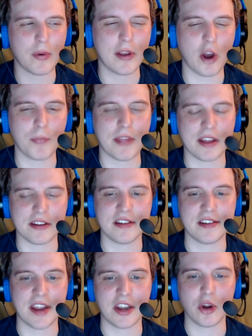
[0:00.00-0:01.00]
hope that
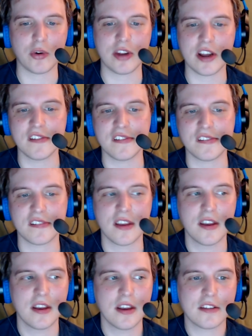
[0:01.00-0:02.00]
Nintendo does
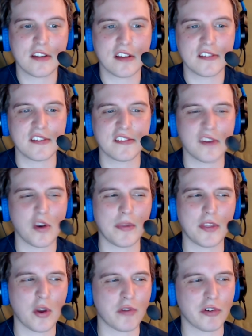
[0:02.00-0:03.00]
it soon with
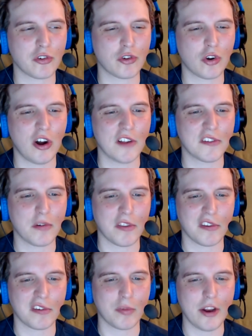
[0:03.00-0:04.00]
their Virtual Console on the
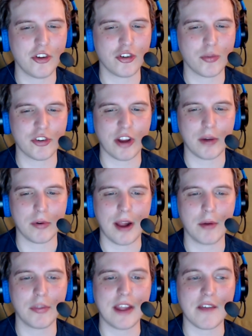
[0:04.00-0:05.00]
Switch, which I
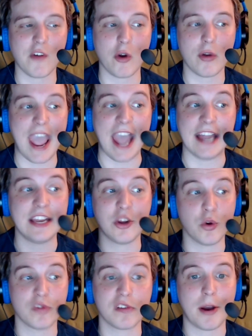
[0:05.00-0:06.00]
don't think I've heard any
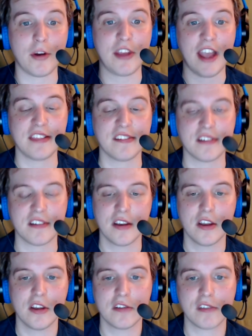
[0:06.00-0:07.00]
news about yet.
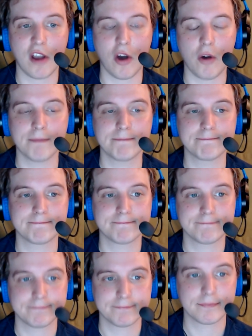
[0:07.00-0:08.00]
So,
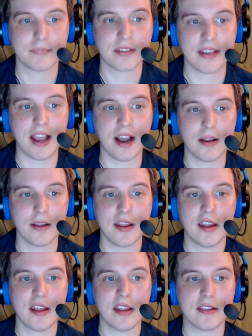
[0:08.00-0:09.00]
yeah.
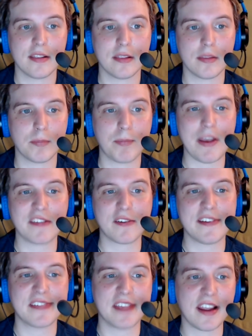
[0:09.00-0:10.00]
Basically,
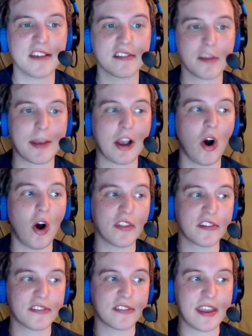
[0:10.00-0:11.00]
Sega is going to be calling
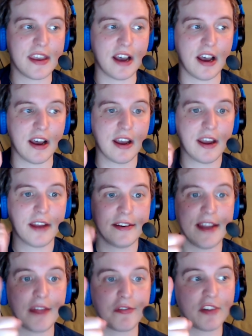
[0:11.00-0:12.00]
this the
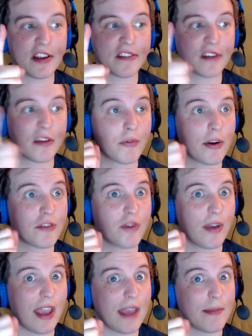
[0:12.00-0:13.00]
Netflix of retro
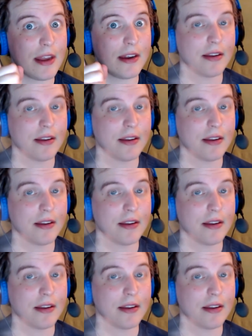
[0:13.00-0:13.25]
gaming,